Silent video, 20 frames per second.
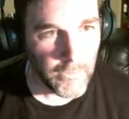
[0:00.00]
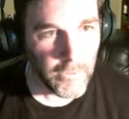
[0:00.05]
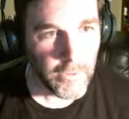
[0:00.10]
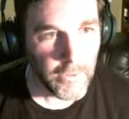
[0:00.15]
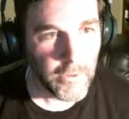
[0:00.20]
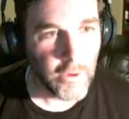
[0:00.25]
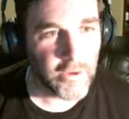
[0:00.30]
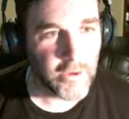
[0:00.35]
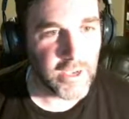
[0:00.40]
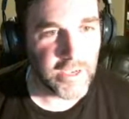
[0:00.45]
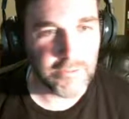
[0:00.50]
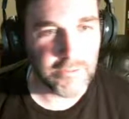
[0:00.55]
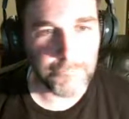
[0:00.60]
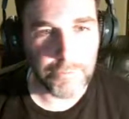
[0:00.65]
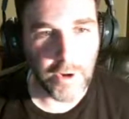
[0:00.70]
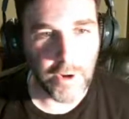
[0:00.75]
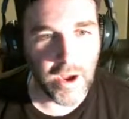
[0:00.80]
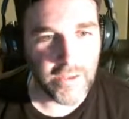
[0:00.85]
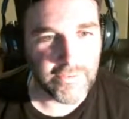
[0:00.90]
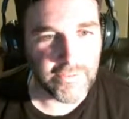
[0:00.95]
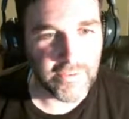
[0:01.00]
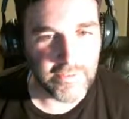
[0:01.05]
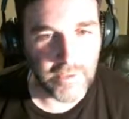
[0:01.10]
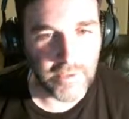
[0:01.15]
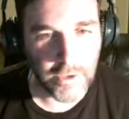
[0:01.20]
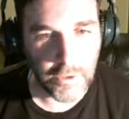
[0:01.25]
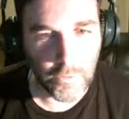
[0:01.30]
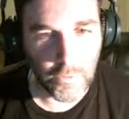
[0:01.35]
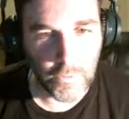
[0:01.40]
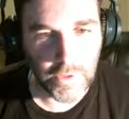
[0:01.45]
Okay, it's processing. I
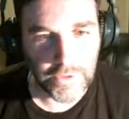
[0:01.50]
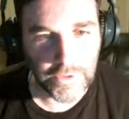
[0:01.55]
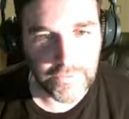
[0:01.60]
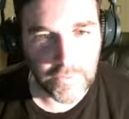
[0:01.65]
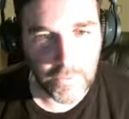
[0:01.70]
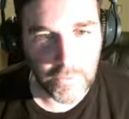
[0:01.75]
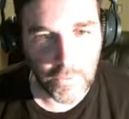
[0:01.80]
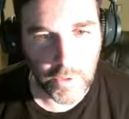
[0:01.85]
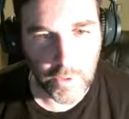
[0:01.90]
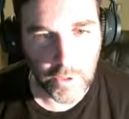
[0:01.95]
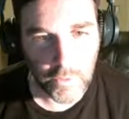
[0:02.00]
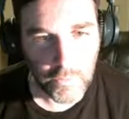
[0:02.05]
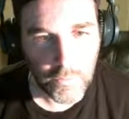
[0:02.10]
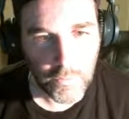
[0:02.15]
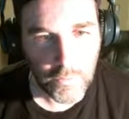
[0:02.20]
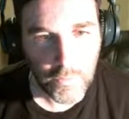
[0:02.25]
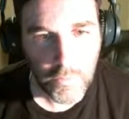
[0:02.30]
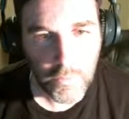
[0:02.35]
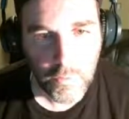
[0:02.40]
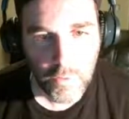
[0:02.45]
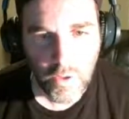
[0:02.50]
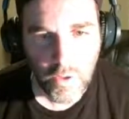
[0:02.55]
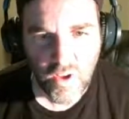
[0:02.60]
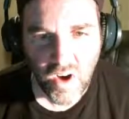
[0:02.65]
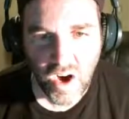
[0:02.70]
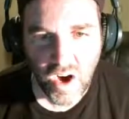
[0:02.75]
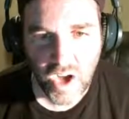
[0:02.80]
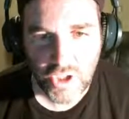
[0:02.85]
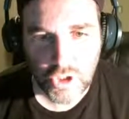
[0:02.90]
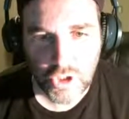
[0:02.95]
don't know what it's doing.
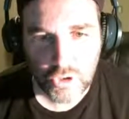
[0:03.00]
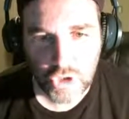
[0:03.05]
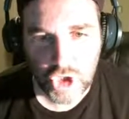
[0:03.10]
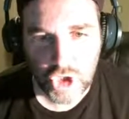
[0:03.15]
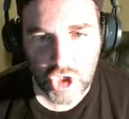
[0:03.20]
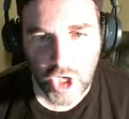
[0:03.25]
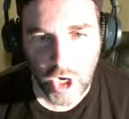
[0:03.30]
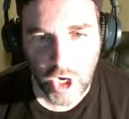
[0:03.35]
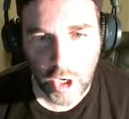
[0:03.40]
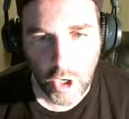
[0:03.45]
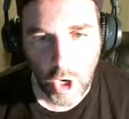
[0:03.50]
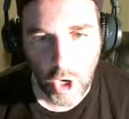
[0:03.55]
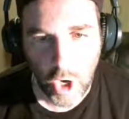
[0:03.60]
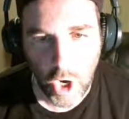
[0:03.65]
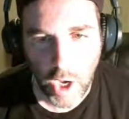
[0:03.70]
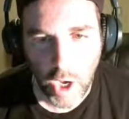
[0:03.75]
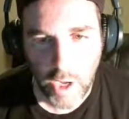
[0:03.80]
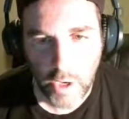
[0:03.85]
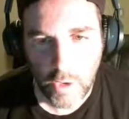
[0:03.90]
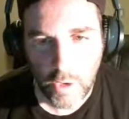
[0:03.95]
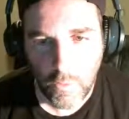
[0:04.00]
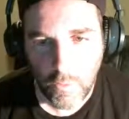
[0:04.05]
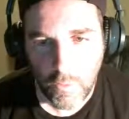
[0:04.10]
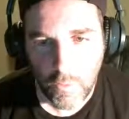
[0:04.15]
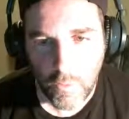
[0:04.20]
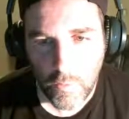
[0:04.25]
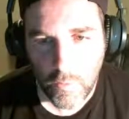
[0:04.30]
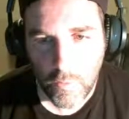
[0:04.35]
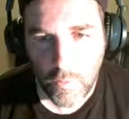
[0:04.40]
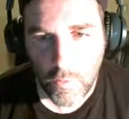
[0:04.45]
Also share on
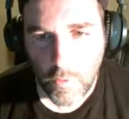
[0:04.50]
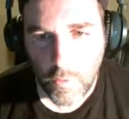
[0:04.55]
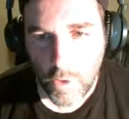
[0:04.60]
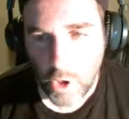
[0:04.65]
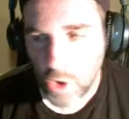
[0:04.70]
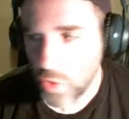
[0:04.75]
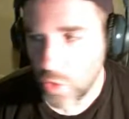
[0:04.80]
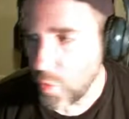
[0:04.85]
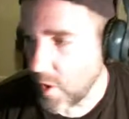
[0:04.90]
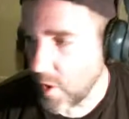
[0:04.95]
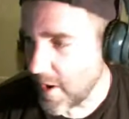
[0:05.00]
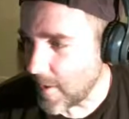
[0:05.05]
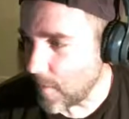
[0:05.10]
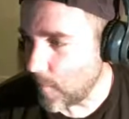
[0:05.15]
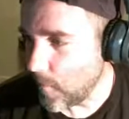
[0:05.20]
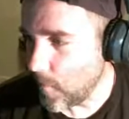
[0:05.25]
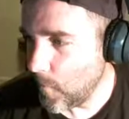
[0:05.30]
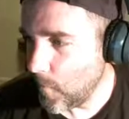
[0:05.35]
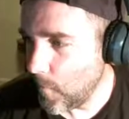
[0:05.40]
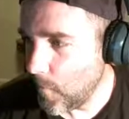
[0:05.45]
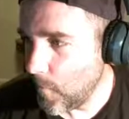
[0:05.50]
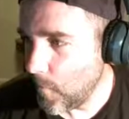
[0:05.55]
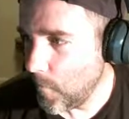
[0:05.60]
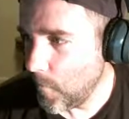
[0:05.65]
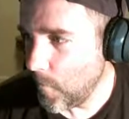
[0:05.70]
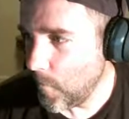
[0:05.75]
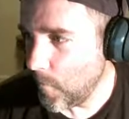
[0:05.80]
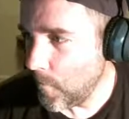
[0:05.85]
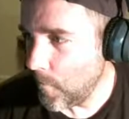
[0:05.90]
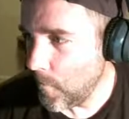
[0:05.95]
Twitter.
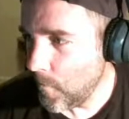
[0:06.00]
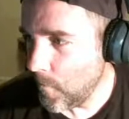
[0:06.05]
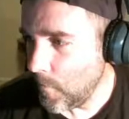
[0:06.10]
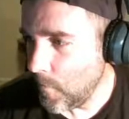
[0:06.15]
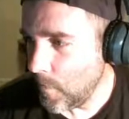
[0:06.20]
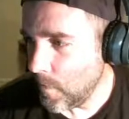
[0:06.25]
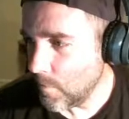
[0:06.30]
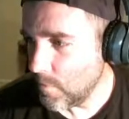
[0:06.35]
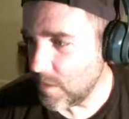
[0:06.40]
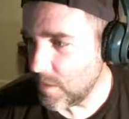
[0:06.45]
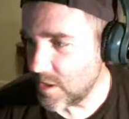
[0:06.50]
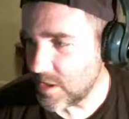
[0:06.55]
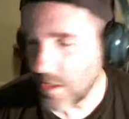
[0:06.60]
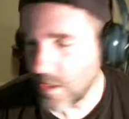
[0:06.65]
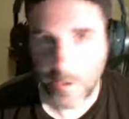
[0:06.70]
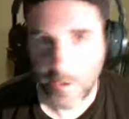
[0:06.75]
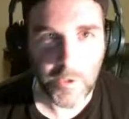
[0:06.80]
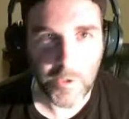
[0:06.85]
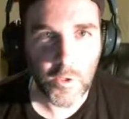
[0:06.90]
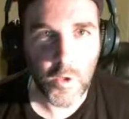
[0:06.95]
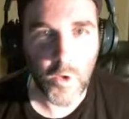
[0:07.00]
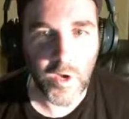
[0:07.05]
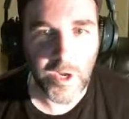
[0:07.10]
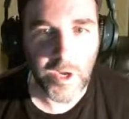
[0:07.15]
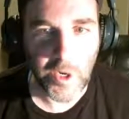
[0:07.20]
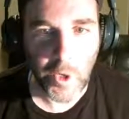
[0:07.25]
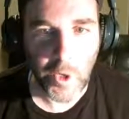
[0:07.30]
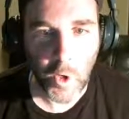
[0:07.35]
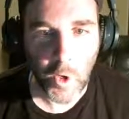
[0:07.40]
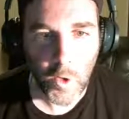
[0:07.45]
We share it on
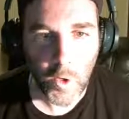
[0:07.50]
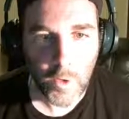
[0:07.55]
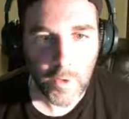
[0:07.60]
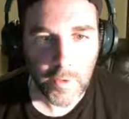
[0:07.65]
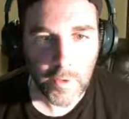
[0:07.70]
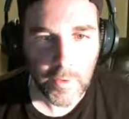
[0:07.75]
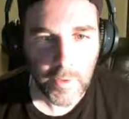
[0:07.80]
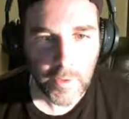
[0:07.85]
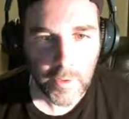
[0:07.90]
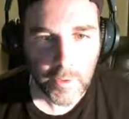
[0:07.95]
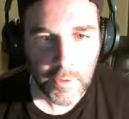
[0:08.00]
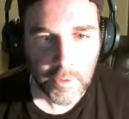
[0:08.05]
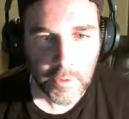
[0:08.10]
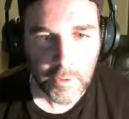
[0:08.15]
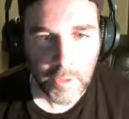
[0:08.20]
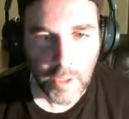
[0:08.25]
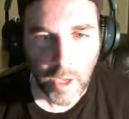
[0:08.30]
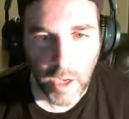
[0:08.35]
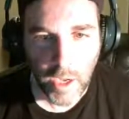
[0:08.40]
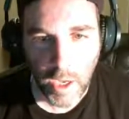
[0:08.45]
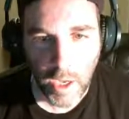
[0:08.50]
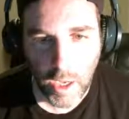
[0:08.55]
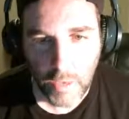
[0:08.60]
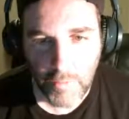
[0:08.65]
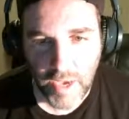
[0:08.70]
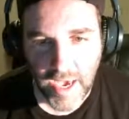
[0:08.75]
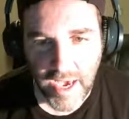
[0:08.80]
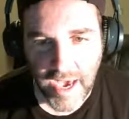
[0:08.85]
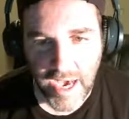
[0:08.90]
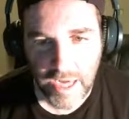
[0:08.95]
Twitter. Um,
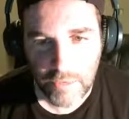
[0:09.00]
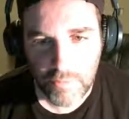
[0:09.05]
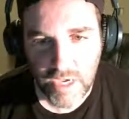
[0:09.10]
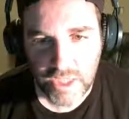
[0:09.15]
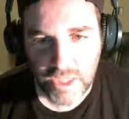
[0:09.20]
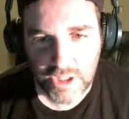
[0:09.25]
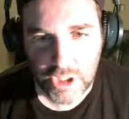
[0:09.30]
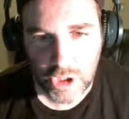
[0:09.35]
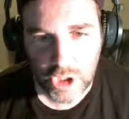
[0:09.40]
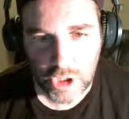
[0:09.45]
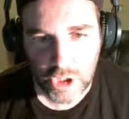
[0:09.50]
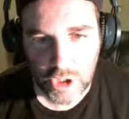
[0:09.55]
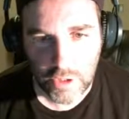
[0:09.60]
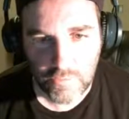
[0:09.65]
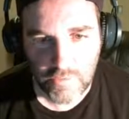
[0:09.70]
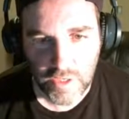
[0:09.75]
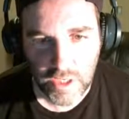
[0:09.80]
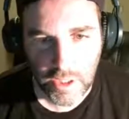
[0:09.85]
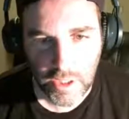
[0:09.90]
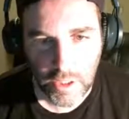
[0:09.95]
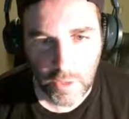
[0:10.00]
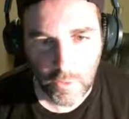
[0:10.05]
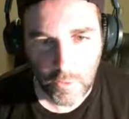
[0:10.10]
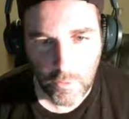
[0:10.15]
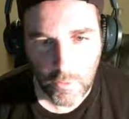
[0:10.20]
add a message to your video.